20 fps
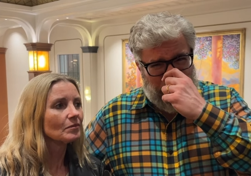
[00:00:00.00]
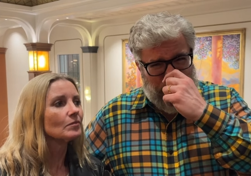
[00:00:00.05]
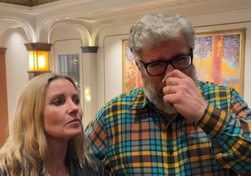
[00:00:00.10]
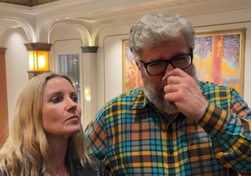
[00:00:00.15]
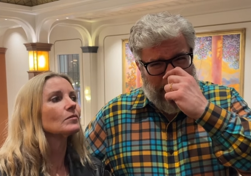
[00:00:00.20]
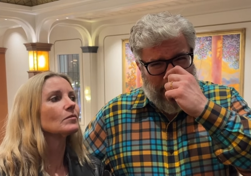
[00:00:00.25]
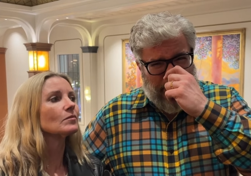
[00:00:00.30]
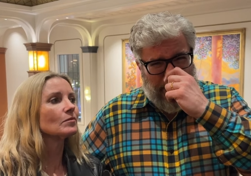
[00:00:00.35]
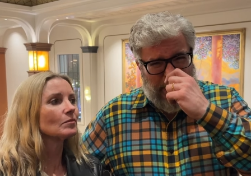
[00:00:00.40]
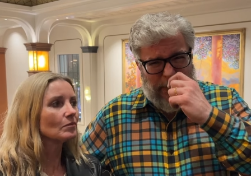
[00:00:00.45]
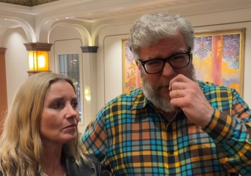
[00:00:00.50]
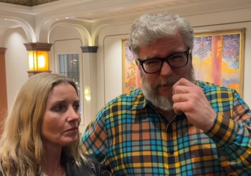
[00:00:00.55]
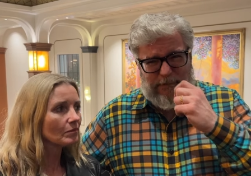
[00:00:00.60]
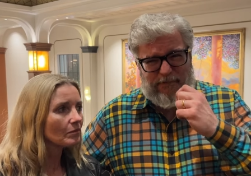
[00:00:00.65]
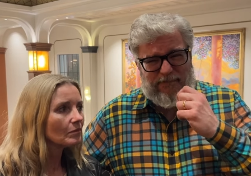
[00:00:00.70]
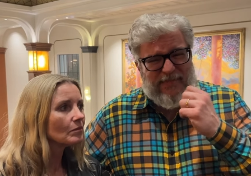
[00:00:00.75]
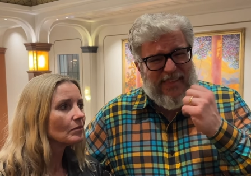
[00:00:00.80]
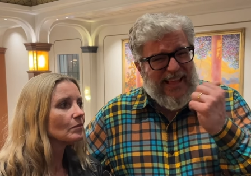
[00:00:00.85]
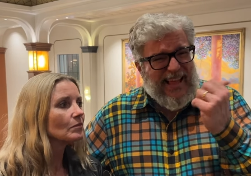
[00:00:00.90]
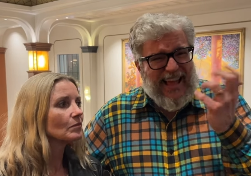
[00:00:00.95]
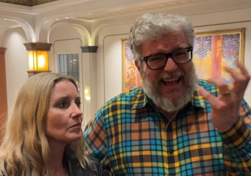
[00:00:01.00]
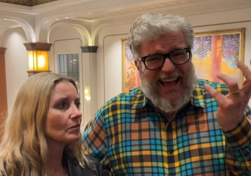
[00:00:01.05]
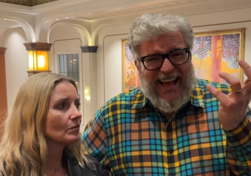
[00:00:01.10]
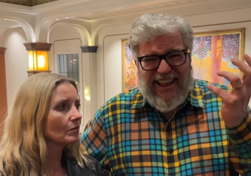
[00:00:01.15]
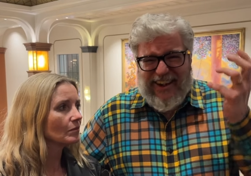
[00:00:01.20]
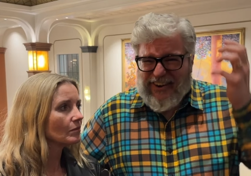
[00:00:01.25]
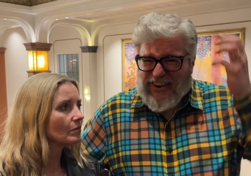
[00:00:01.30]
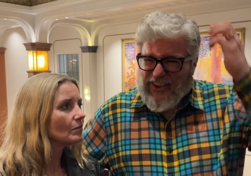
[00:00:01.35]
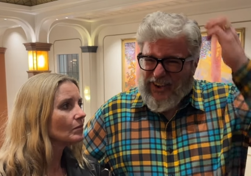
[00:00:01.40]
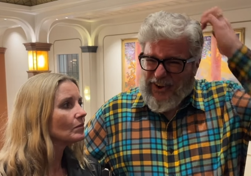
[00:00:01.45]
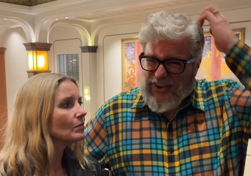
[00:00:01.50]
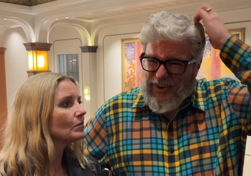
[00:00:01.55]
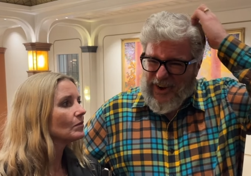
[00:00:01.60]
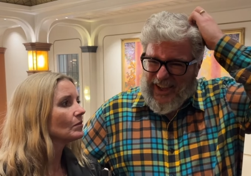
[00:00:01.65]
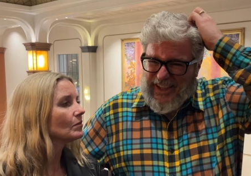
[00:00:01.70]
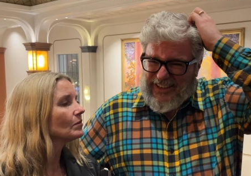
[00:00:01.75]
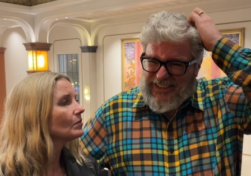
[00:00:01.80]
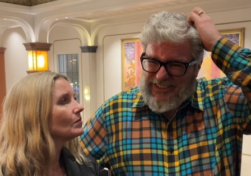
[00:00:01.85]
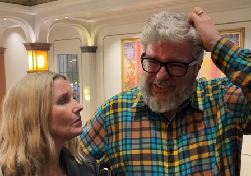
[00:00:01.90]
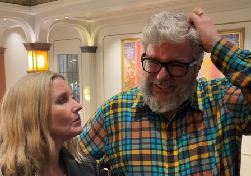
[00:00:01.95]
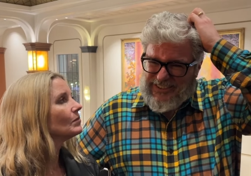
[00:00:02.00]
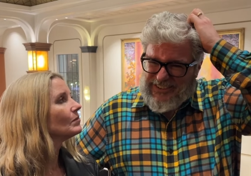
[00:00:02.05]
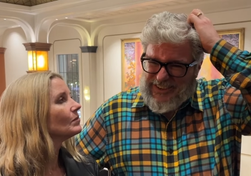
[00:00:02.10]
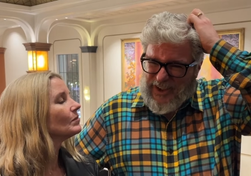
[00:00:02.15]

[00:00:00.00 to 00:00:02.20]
Speaker 1: but um, I don't know. I didn't.